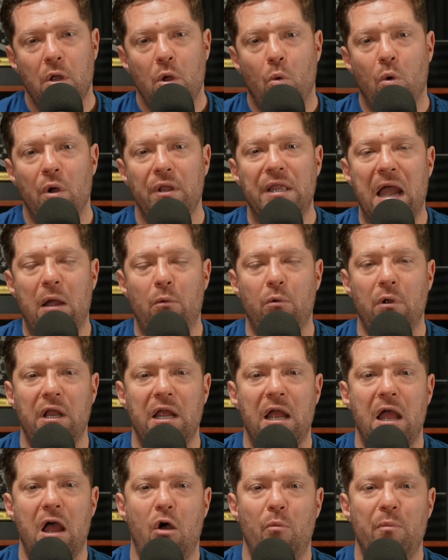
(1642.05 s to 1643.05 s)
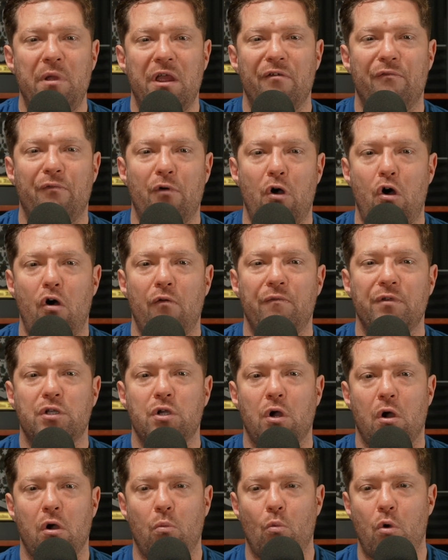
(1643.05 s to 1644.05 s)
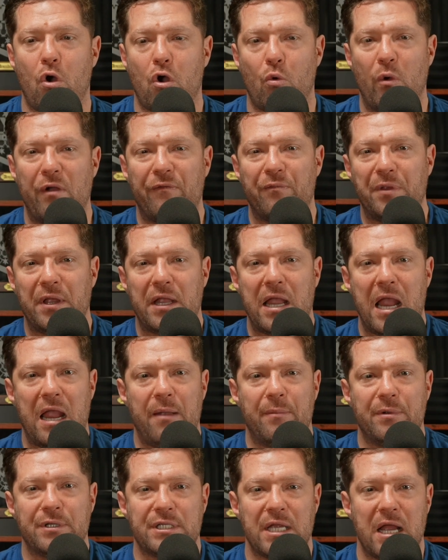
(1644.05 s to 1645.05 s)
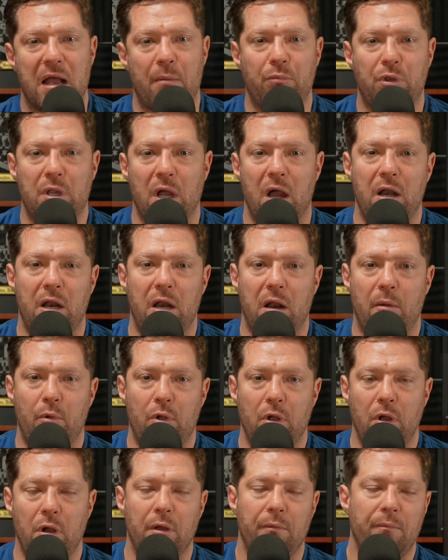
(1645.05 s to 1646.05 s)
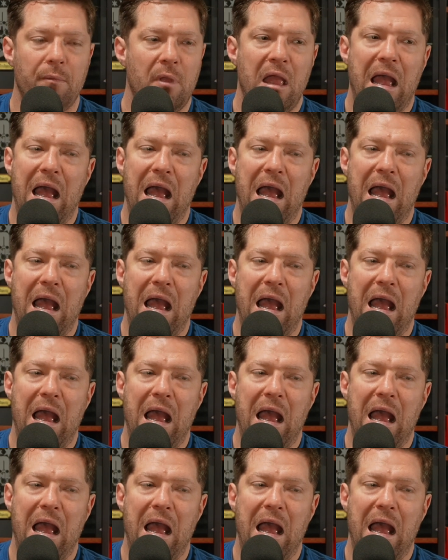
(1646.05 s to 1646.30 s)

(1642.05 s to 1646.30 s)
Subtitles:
Would that really have helped me evolve and walk away from the game and say I'm done and I'm good?